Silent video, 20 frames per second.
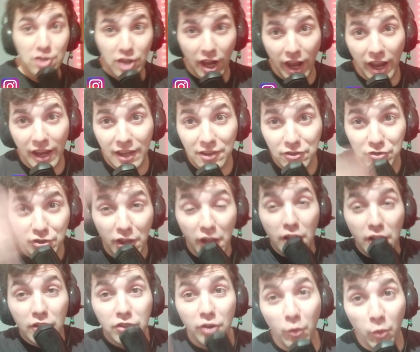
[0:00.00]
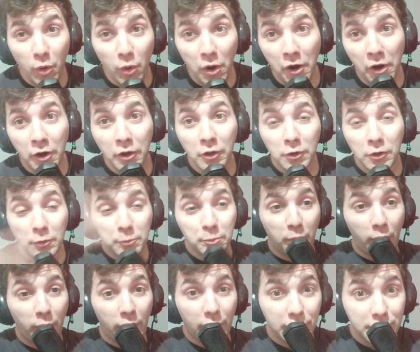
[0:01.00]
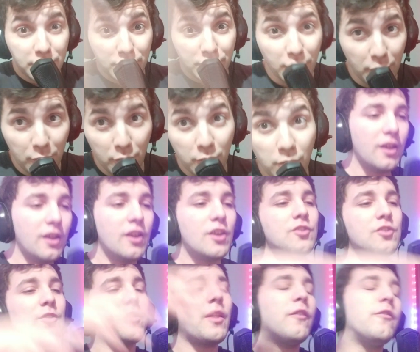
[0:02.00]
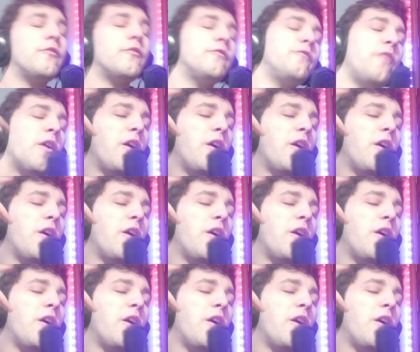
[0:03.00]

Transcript: changed the world part 2. So without